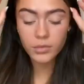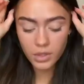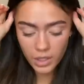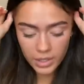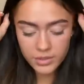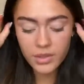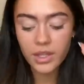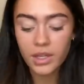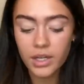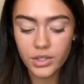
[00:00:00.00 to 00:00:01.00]
The next thing
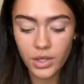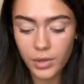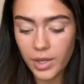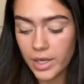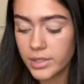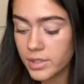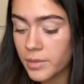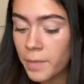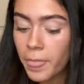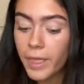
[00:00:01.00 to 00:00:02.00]
that I do is
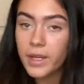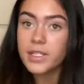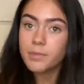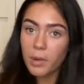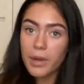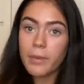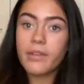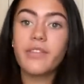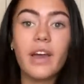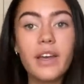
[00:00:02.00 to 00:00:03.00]
spray my
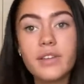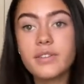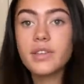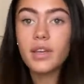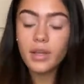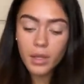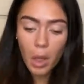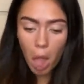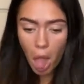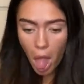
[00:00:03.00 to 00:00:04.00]
face
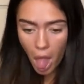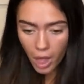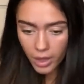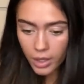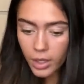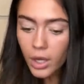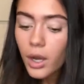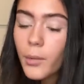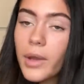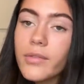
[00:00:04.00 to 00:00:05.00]

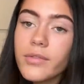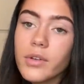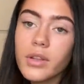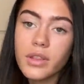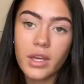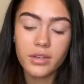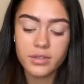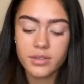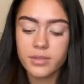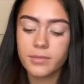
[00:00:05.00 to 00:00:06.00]
with
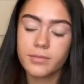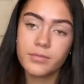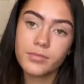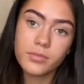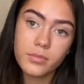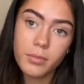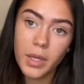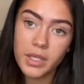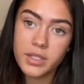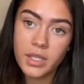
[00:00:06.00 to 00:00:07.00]
this
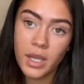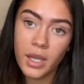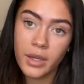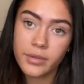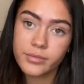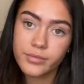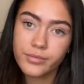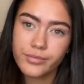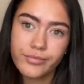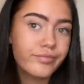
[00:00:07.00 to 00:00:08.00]
Pixi
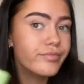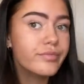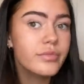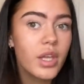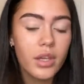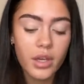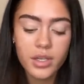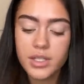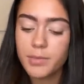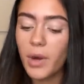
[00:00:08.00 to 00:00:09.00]

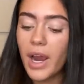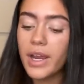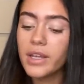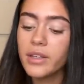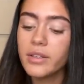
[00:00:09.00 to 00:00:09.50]
spray.